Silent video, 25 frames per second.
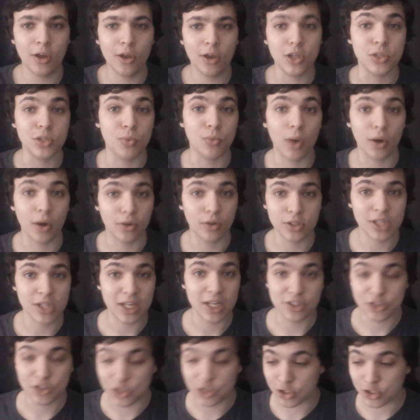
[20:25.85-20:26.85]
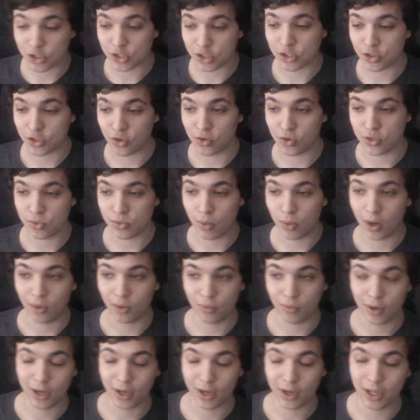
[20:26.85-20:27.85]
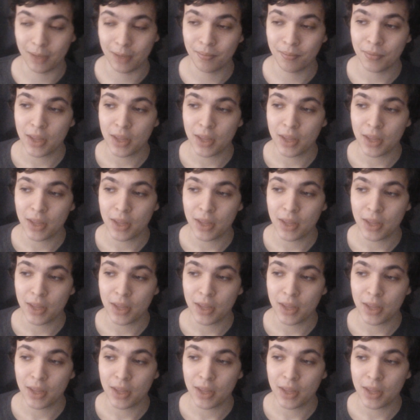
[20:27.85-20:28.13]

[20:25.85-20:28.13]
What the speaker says: as well, because that is just as good as well, really.